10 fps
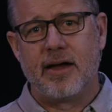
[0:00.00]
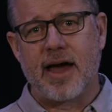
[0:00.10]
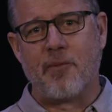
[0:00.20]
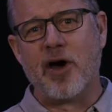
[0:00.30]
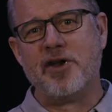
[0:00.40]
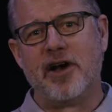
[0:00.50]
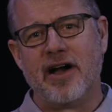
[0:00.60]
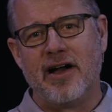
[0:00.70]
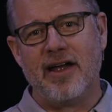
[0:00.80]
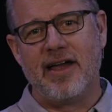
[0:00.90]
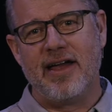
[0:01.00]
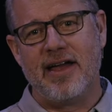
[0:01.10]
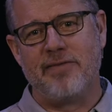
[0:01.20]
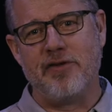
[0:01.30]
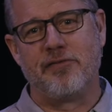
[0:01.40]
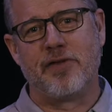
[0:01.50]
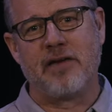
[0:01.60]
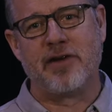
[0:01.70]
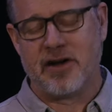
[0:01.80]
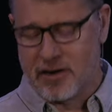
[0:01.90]
I wonder if you've
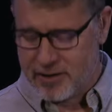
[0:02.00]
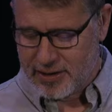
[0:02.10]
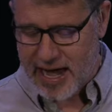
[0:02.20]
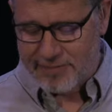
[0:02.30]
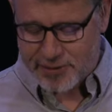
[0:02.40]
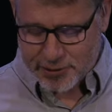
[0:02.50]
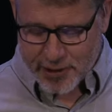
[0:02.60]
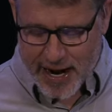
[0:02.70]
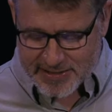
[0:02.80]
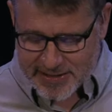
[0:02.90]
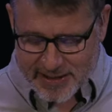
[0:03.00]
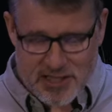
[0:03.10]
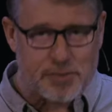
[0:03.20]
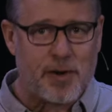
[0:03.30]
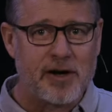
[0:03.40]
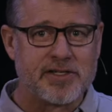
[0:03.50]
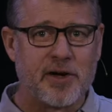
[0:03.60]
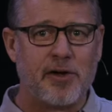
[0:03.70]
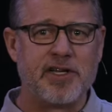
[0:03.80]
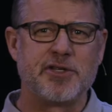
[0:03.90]
given your life to Christ and experienced
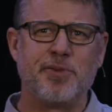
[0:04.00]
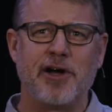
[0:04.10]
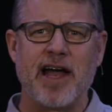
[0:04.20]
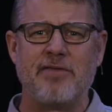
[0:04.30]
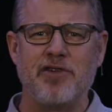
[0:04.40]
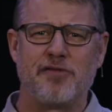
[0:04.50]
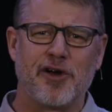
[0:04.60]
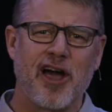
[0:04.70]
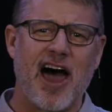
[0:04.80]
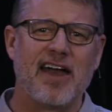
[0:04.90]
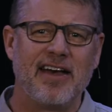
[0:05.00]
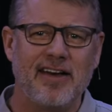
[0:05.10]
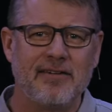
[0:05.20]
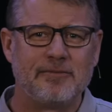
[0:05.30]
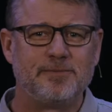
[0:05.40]
the Holy Spirit, have you forgotten